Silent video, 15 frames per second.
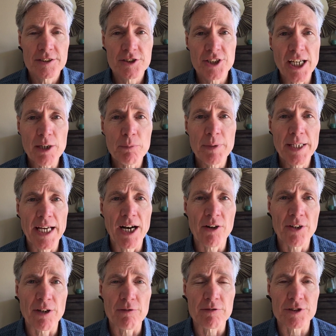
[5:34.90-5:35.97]
check me
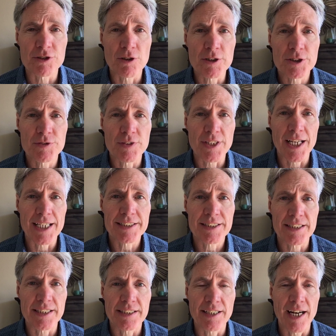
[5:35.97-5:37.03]
out at
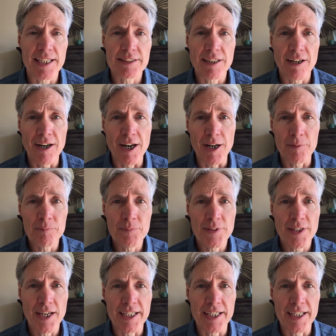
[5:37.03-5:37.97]
resultsvelocity.com.